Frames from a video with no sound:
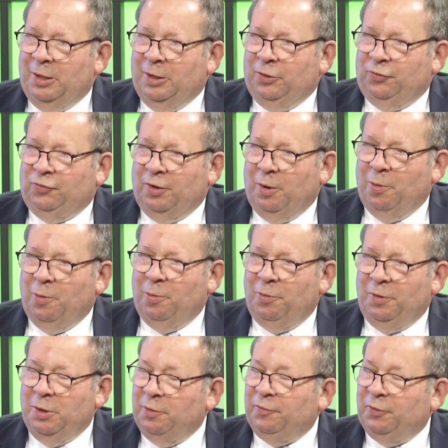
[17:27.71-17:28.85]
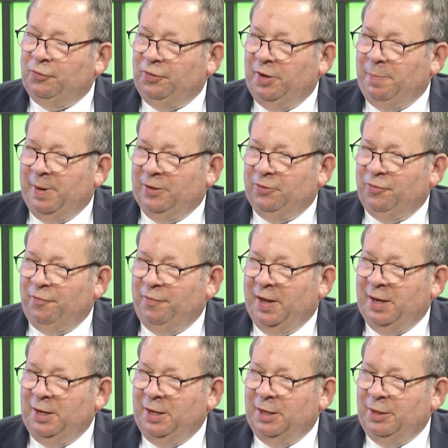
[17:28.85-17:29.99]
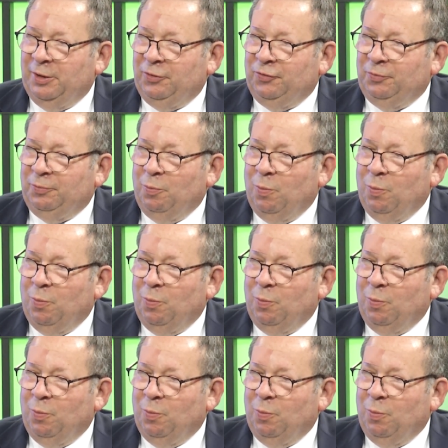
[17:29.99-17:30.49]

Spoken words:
So the University of Pennsylvania is